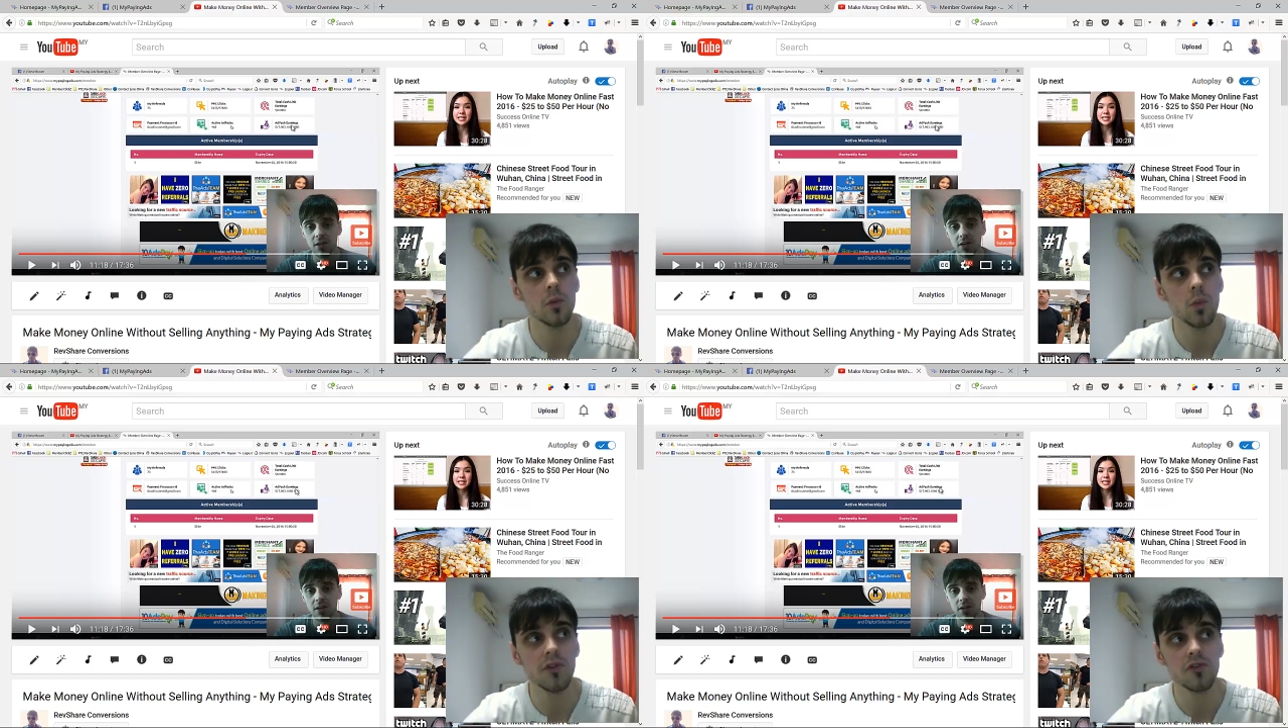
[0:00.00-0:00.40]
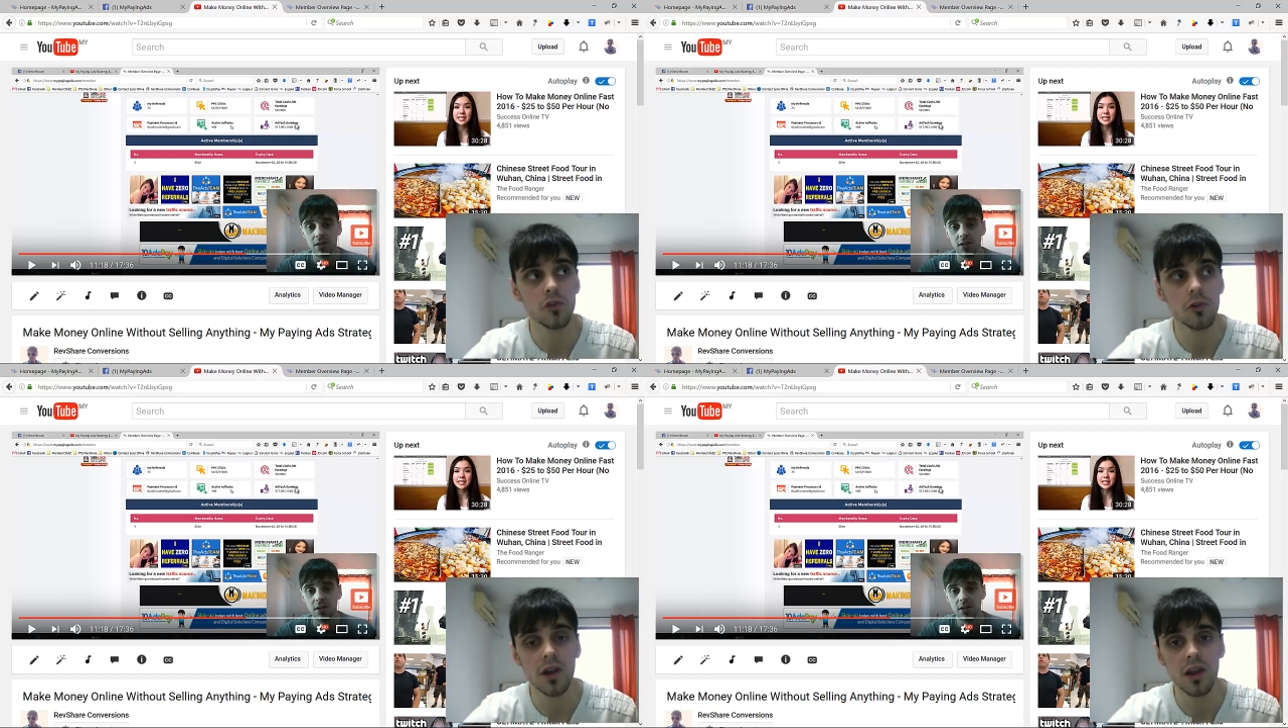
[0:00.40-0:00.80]

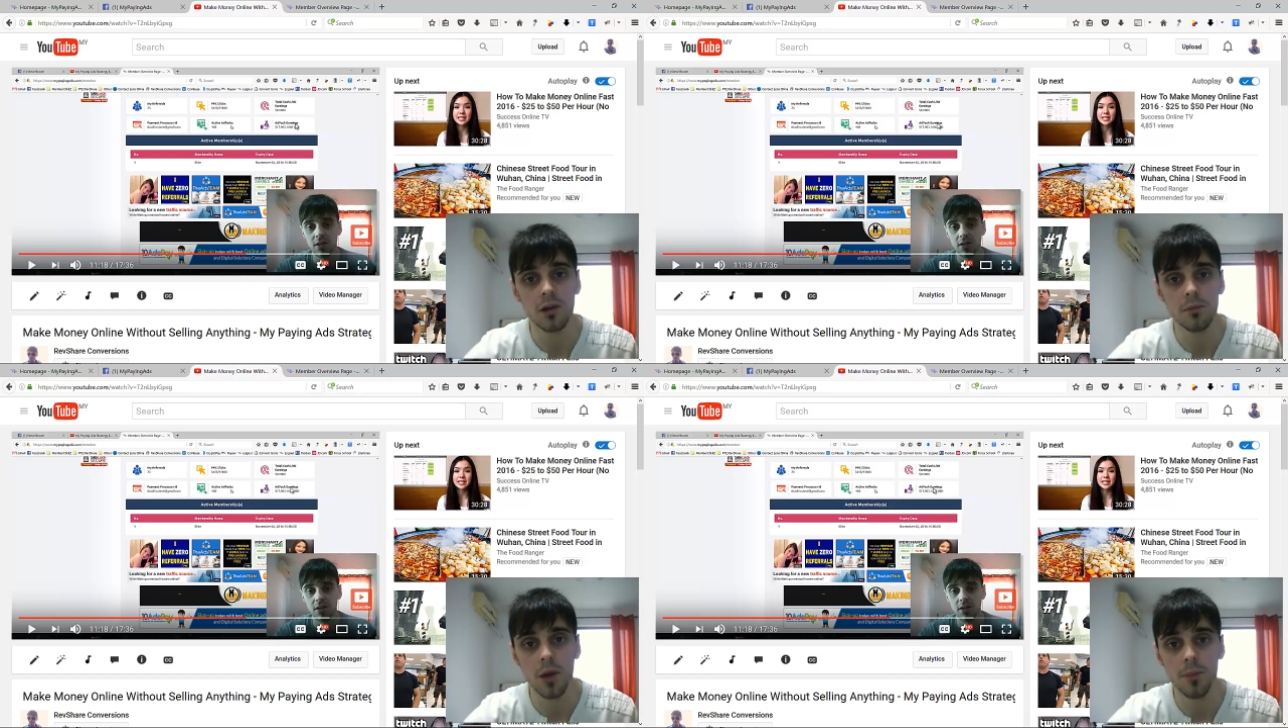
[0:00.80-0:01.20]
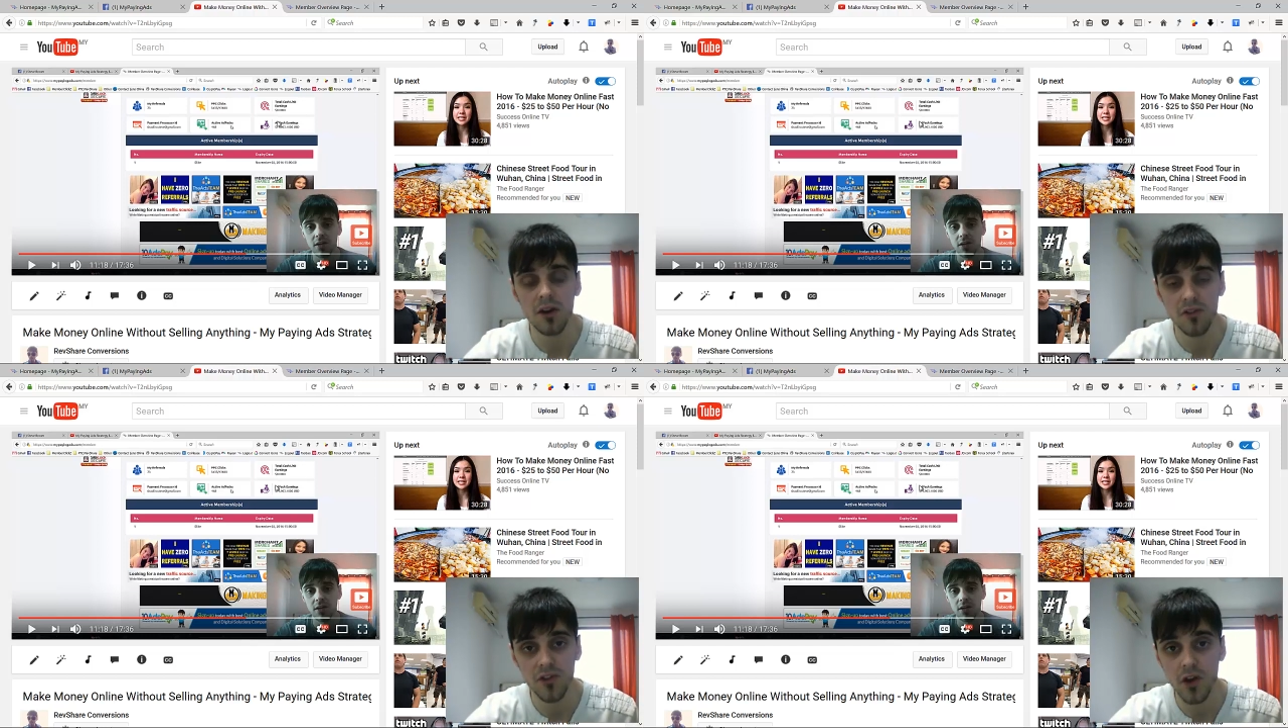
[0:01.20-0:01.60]
withdrawing
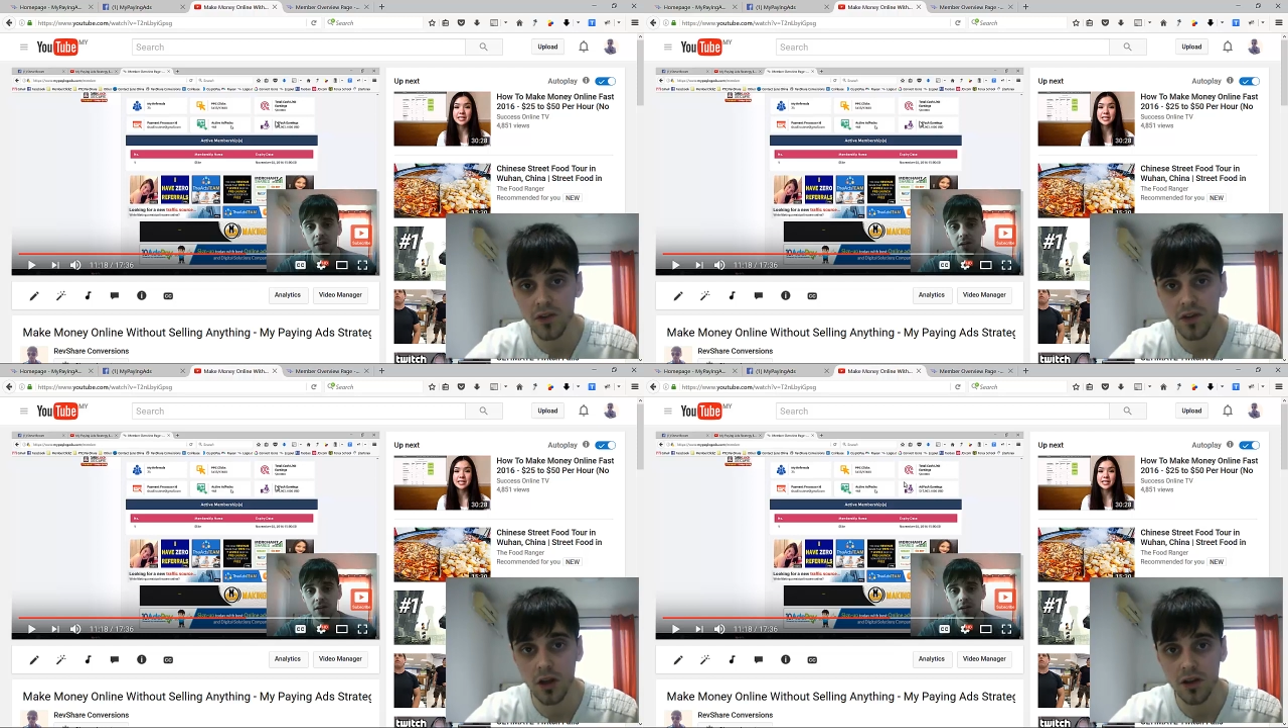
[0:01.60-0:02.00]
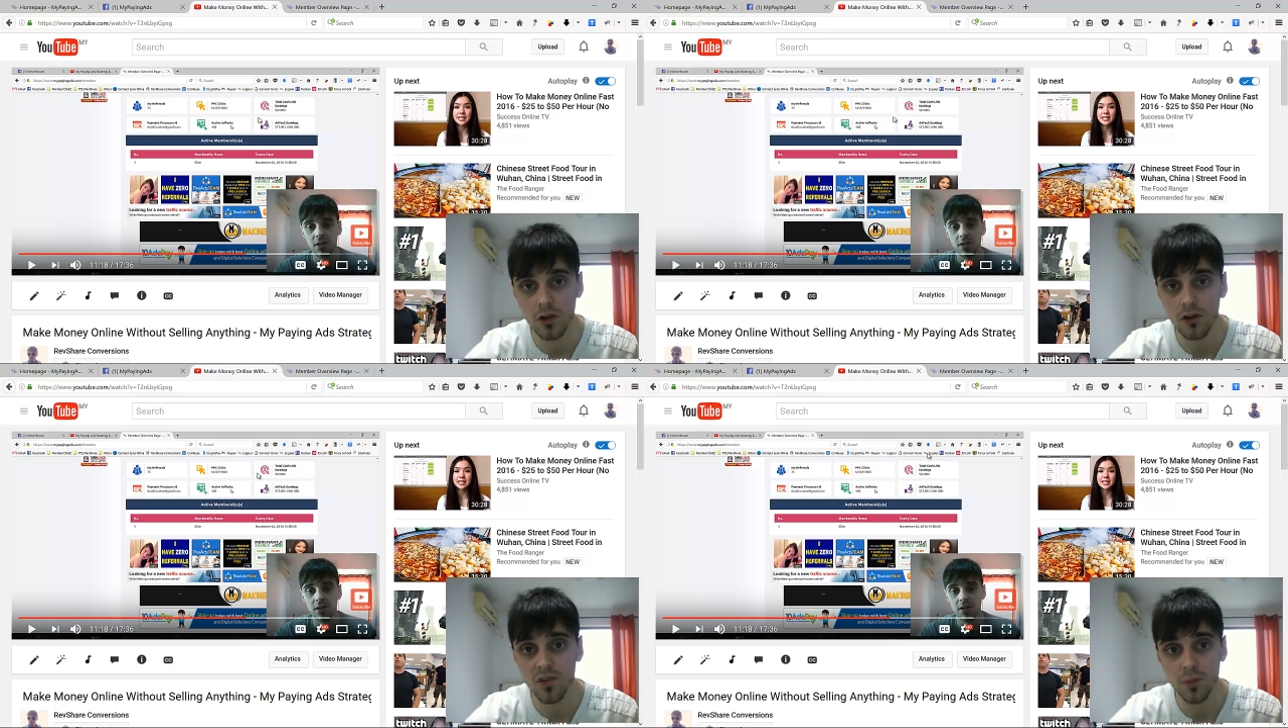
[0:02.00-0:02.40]
about
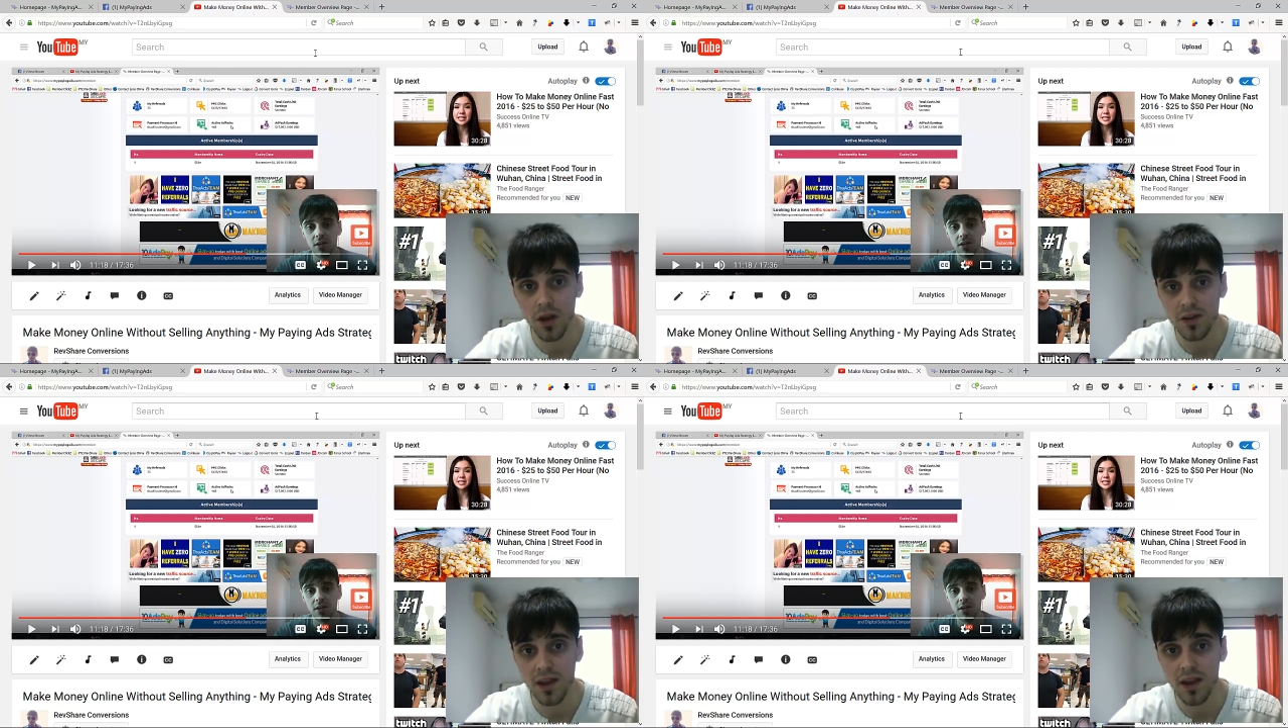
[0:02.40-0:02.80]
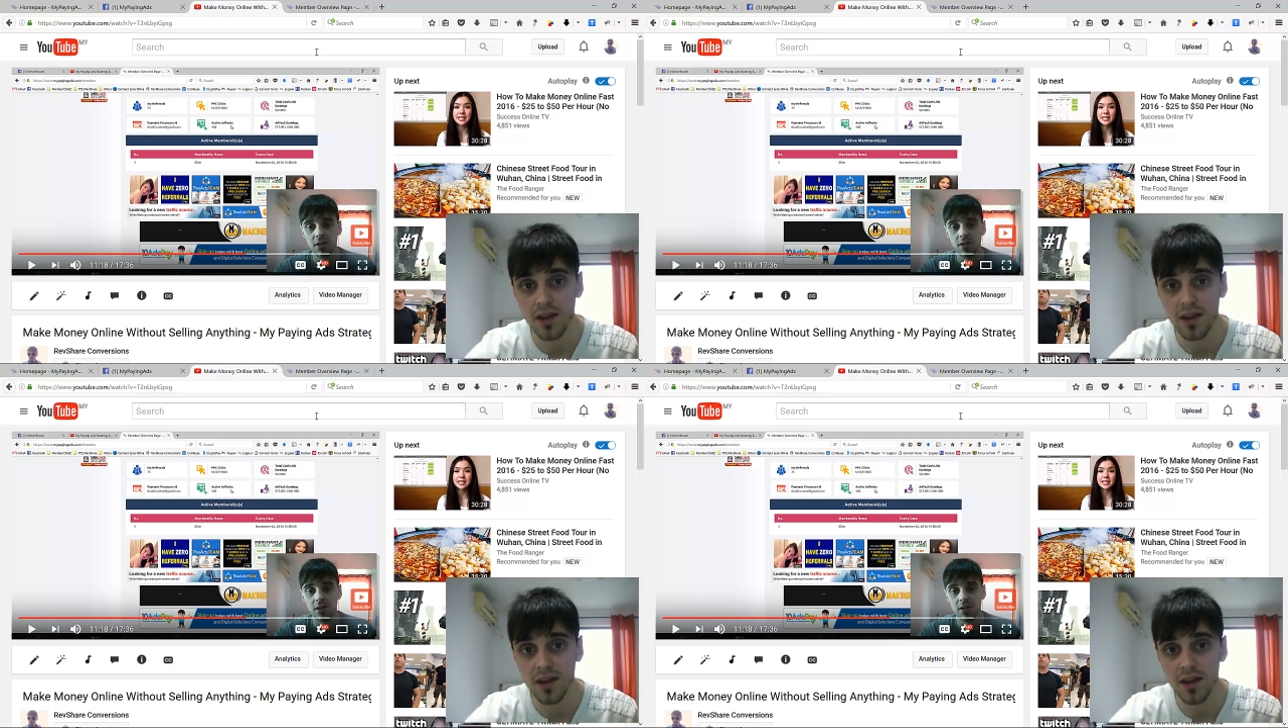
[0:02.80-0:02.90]
$39 per day.